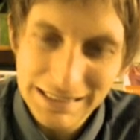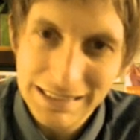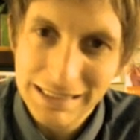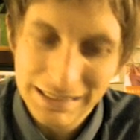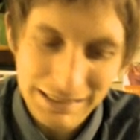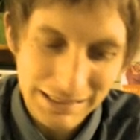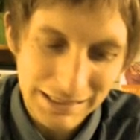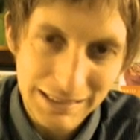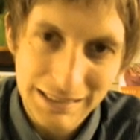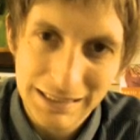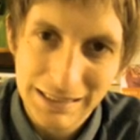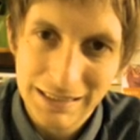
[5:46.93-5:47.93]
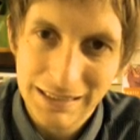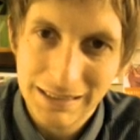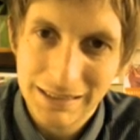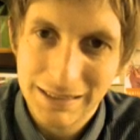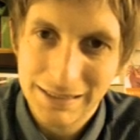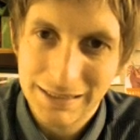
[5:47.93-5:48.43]

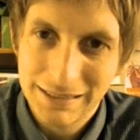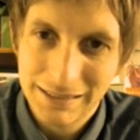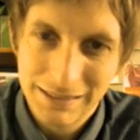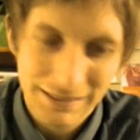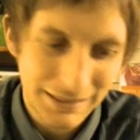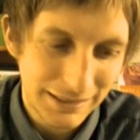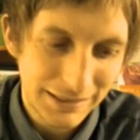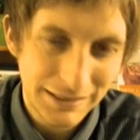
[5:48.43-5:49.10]
Nothing is said.